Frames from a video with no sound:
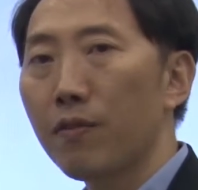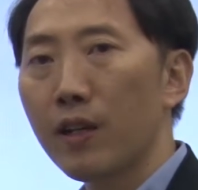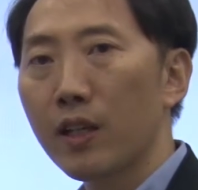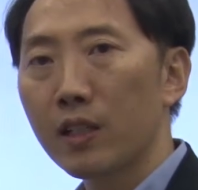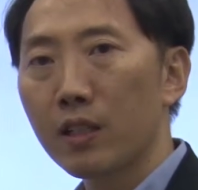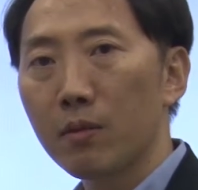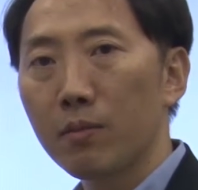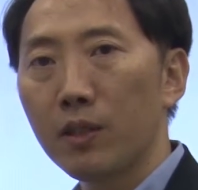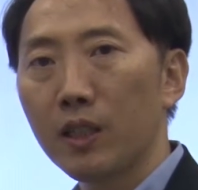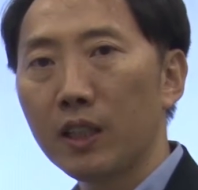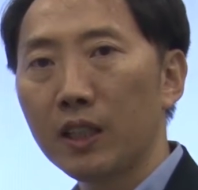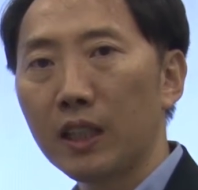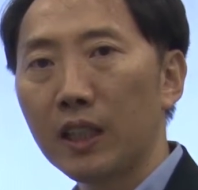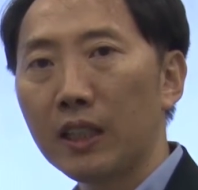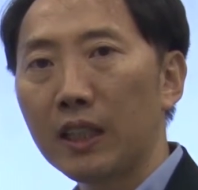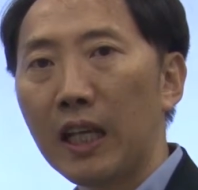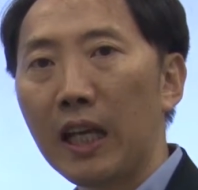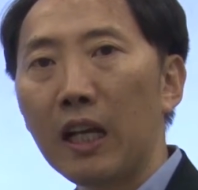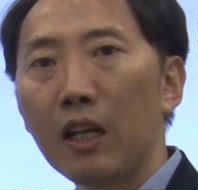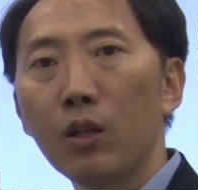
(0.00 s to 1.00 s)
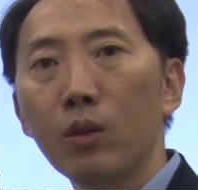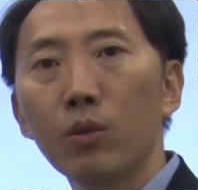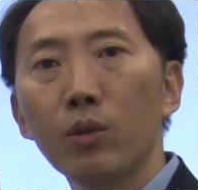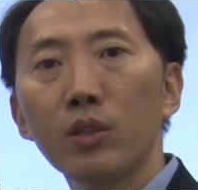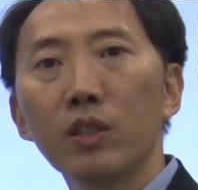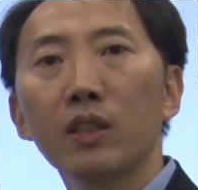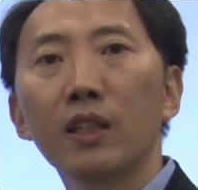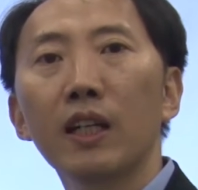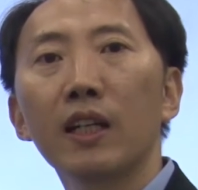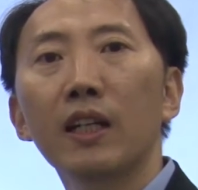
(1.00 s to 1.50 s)
flexibility, they lose
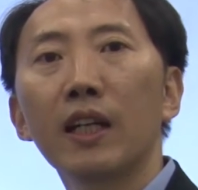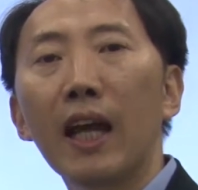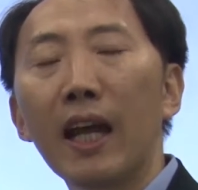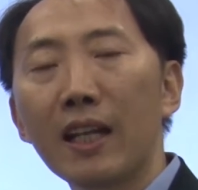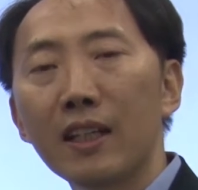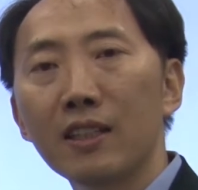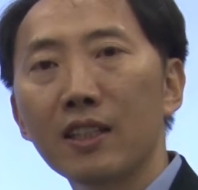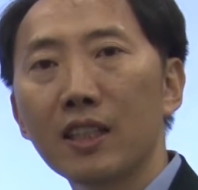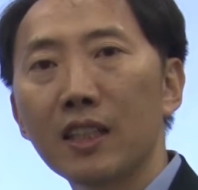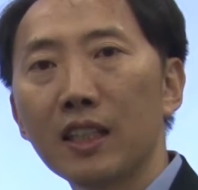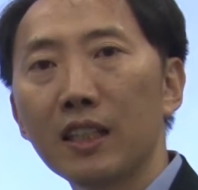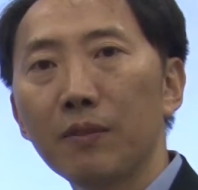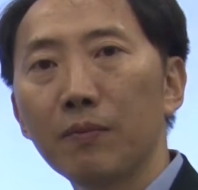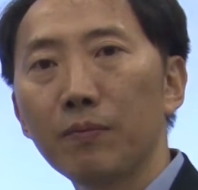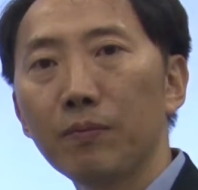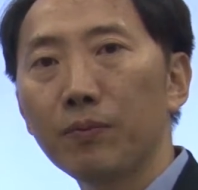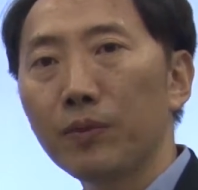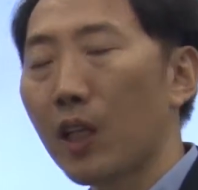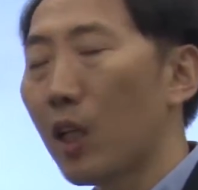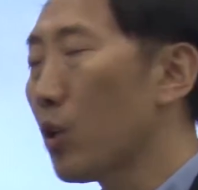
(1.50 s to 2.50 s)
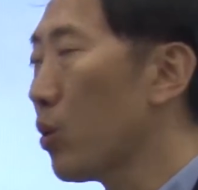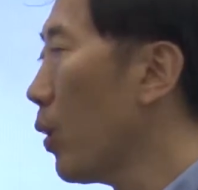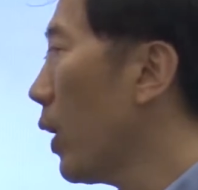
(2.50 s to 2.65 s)
their energy. That's